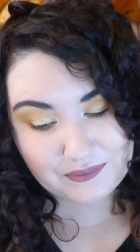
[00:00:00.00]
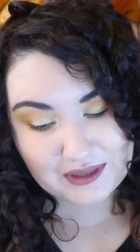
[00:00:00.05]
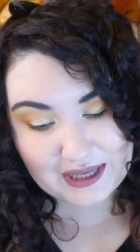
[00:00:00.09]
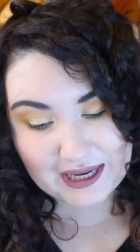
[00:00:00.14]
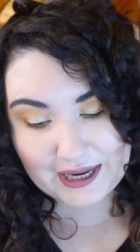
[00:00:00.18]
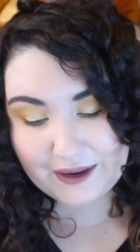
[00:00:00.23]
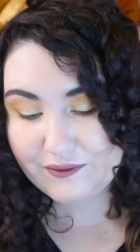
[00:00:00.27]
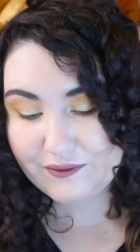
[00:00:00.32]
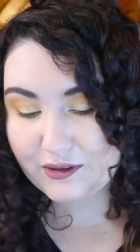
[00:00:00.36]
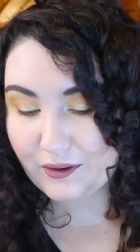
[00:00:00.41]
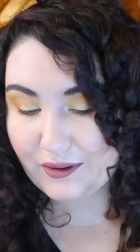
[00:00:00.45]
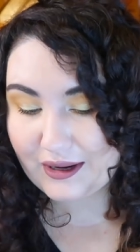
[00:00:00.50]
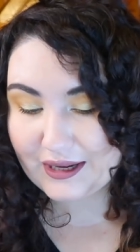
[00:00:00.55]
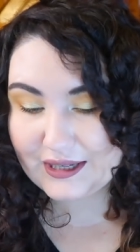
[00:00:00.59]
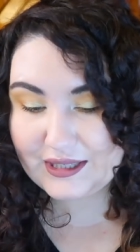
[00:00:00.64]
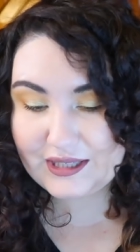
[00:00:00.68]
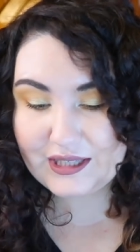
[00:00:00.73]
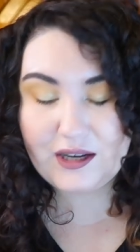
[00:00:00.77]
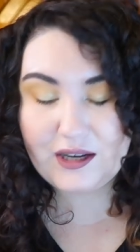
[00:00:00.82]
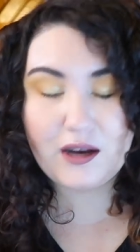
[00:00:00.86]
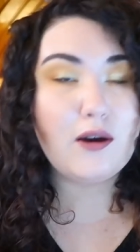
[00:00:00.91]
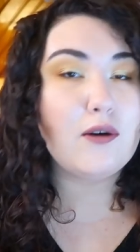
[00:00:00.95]
I have no
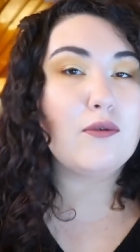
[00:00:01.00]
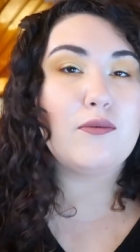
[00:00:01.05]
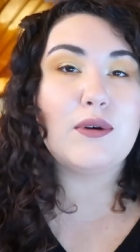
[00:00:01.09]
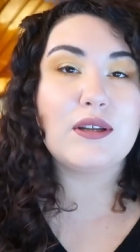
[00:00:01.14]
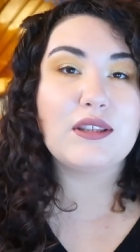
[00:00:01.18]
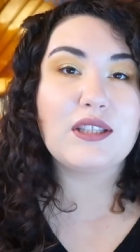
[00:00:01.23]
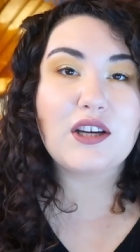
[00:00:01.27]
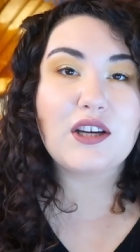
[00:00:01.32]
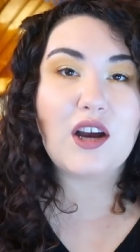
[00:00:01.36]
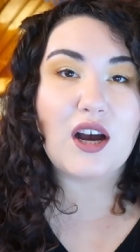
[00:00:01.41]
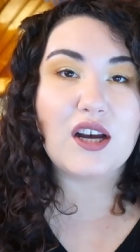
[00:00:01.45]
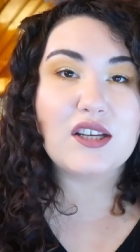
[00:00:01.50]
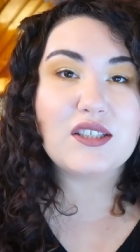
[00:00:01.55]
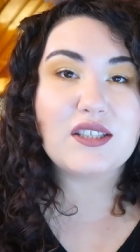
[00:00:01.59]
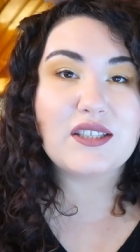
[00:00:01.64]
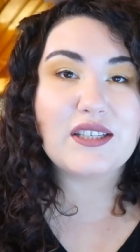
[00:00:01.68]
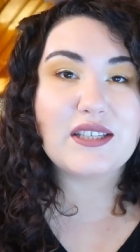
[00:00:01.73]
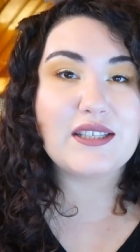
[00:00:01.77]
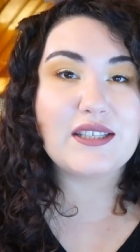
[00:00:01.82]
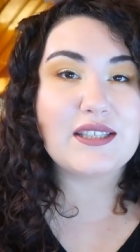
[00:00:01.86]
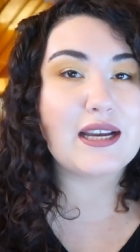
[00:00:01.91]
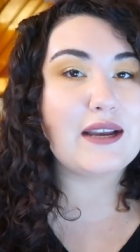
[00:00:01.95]
idea what the
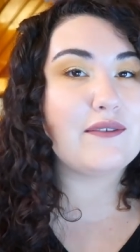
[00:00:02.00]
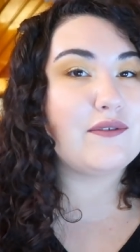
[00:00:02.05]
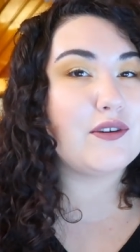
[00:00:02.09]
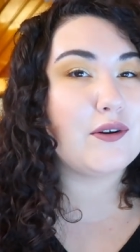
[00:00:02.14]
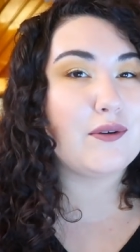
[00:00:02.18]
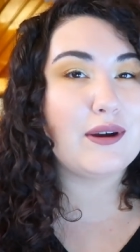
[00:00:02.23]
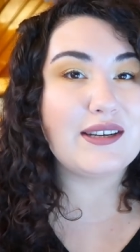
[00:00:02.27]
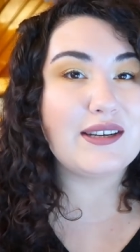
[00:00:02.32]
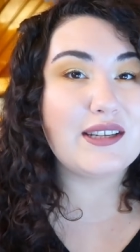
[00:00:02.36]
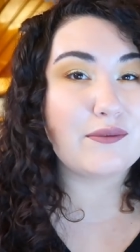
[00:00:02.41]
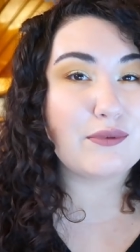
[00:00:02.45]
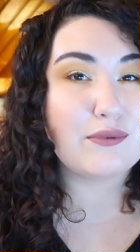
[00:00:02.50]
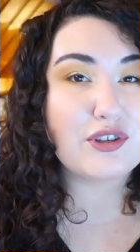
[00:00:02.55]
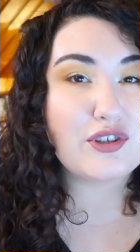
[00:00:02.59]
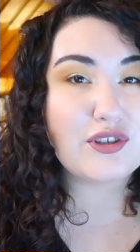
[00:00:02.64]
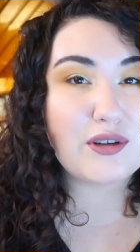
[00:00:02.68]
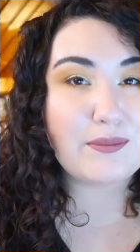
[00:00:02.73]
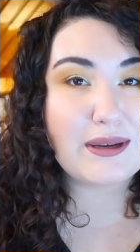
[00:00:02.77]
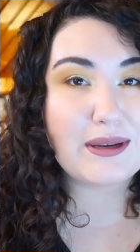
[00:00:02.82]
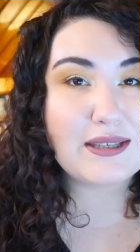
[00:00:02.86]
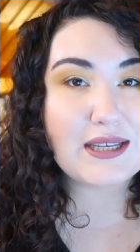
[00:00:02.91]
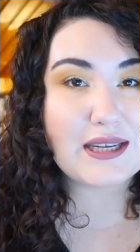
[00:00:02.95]
cost is. I have no idea what
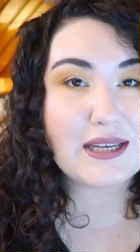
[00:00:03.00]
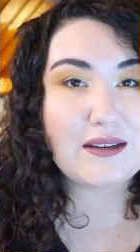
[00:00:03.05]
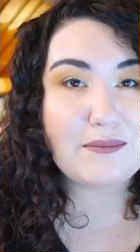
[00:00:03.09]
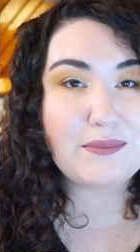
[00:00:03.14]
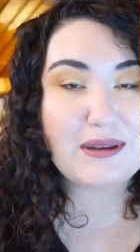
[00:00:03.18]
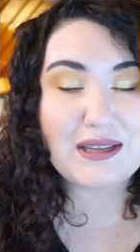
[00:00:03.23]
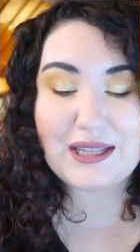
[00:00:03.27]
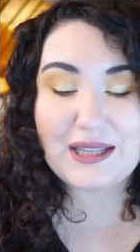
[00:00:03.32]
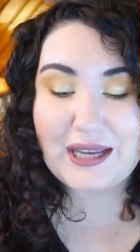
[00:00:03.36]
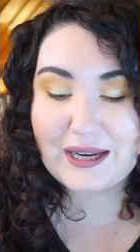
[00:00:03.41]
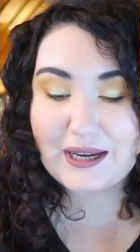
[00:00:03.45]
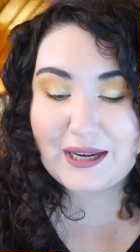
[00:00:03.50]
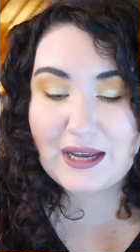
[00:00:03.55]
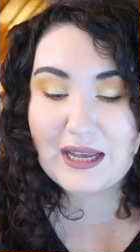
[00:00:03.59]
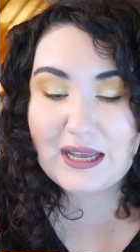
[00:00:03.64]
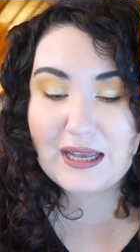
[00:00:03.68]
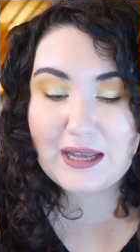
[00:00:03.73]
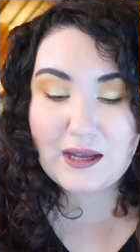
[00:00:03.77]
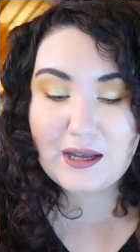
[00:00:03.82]
shipping's gonna be like,